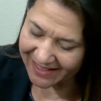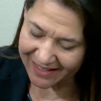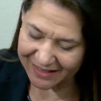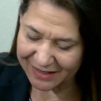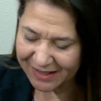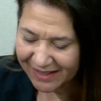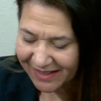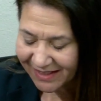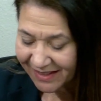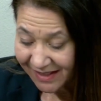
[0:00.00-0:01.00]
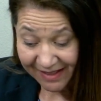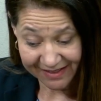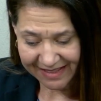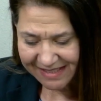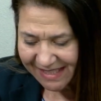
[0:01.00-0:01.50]
And
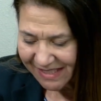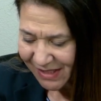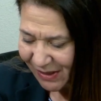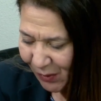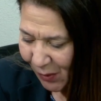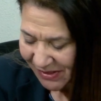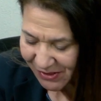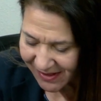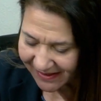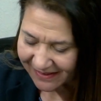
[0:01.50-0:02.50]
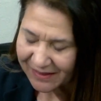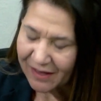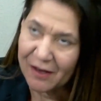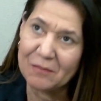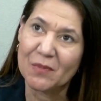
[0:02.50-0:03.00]
that's an excellent question.
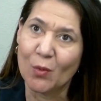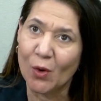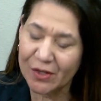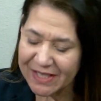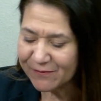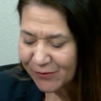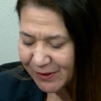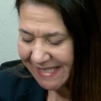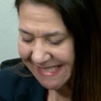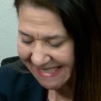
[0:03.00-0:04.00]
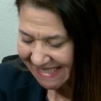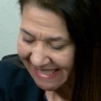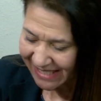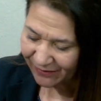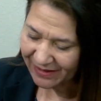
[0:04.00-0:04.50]
Working for the
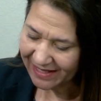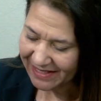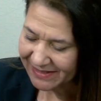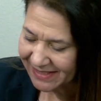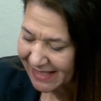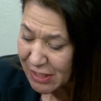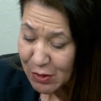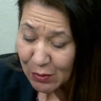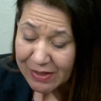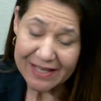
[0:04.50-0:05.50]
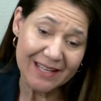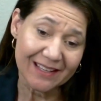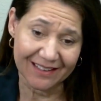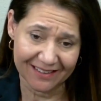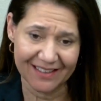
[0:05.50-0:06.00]
city of Dallas is a
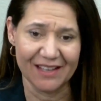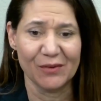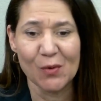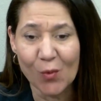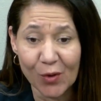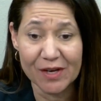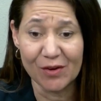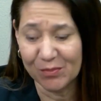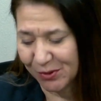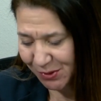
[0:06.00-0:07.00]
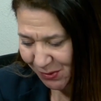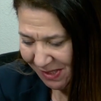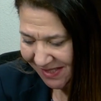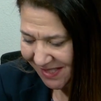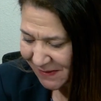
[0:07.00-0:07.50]
unique and rewarding
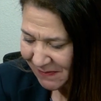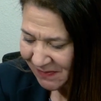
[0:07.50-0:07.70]
opportunity.